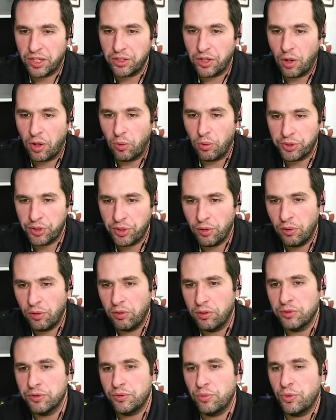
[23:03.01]
you know,
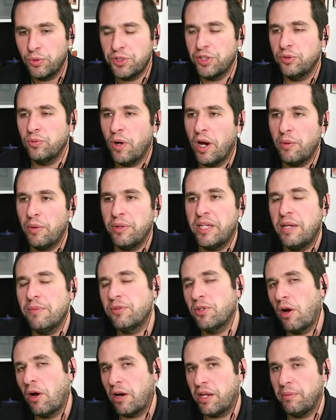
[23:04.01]
Urals, which is why we
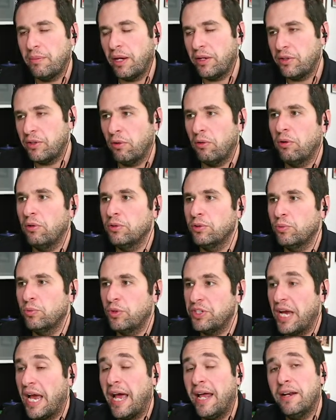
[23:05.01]
keep talking about Urals,
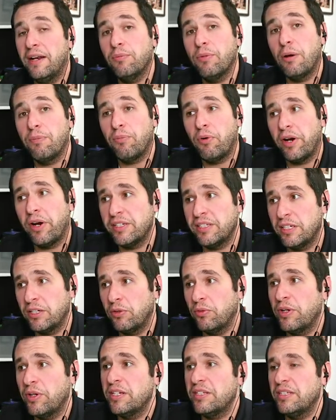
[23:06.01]
which had a price
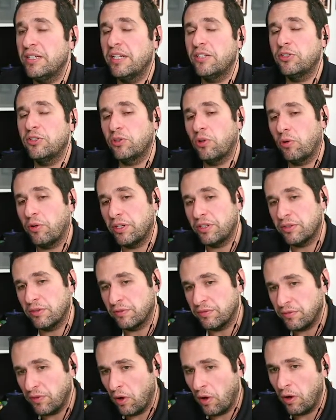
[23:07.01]
increase and it started
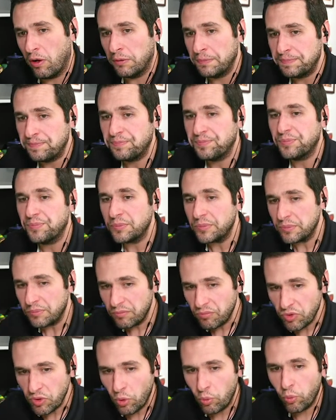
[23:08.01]
to fall
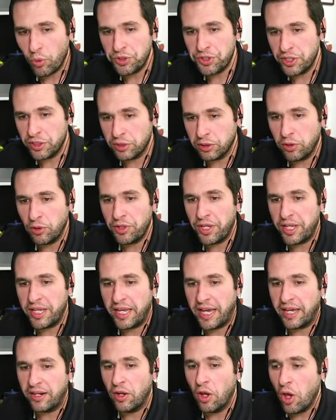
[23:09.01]
which is
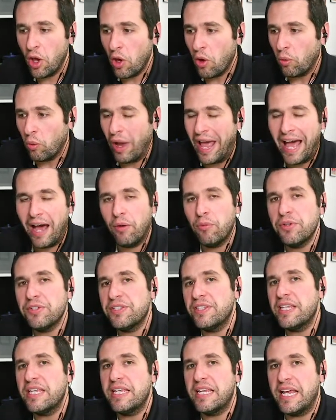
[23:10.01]
looking at how
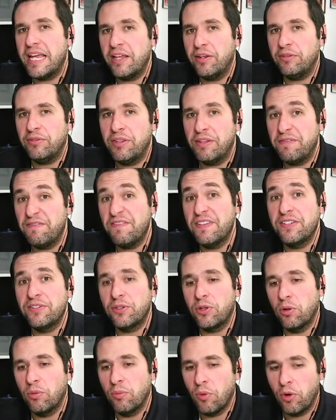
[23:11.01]
is the the
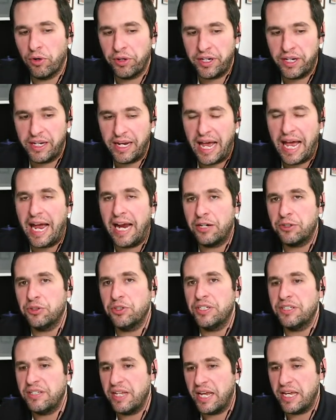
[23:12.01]
physical market
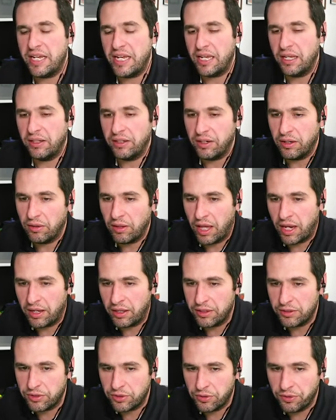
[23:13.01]
actually taking in a lot
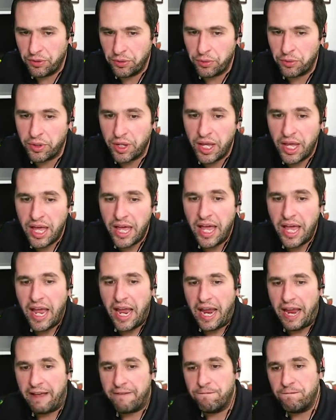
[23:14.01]
of this crude,
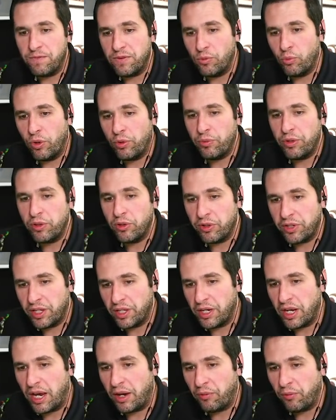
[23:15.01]
and when we look
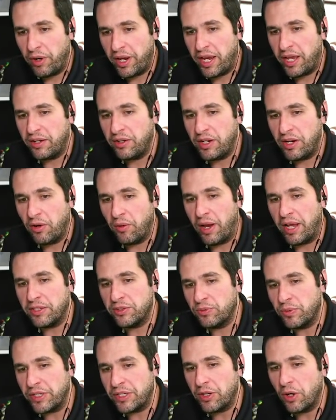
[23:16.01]
at Iran, you know,
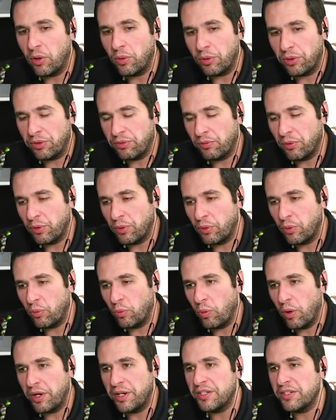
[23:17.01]
as we go through
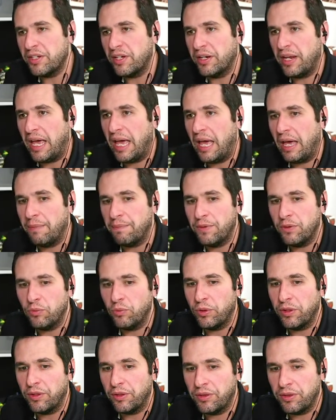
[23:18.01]
what is going to
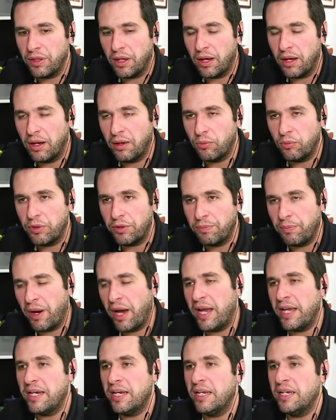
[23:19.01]
happen with uh, with
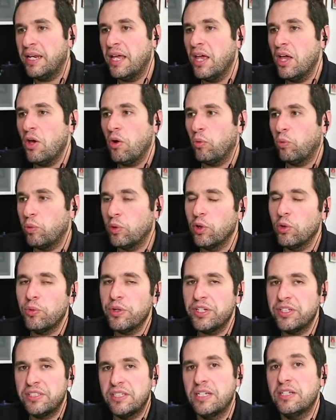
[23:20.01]
Biden, will
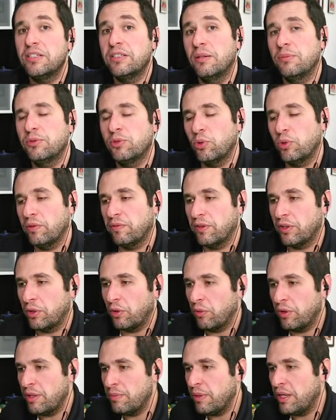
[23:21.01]
we see some sort of an
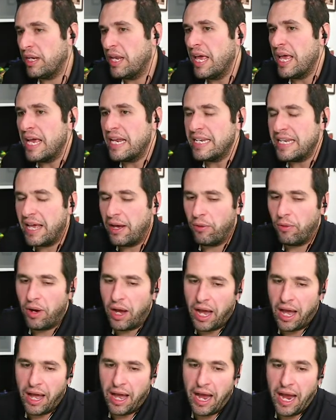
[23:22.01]
agreement? Now,
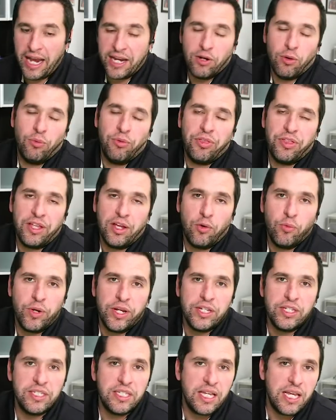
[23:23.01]
I don't think
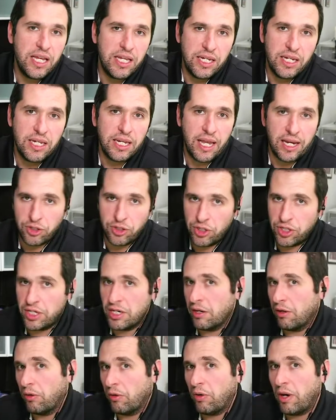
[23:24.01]
we see it next
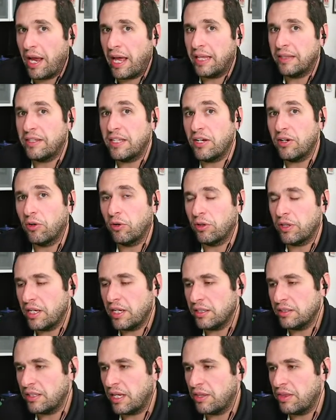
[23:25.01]
year at the
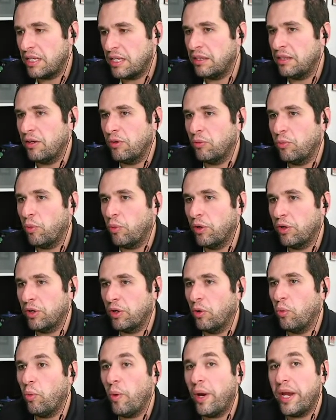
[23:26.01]
earliest. I think we're
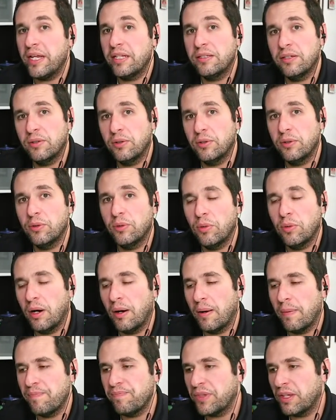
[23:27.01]
going to wait to
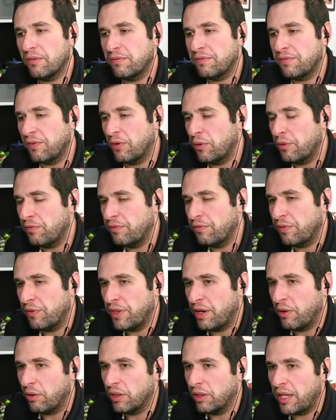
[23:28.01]
um, for for
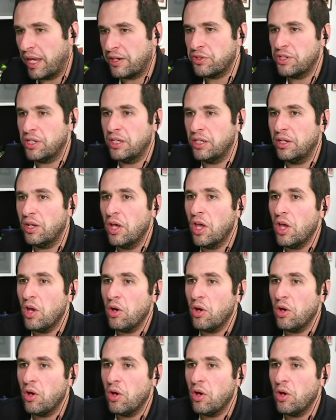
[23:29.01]
their election.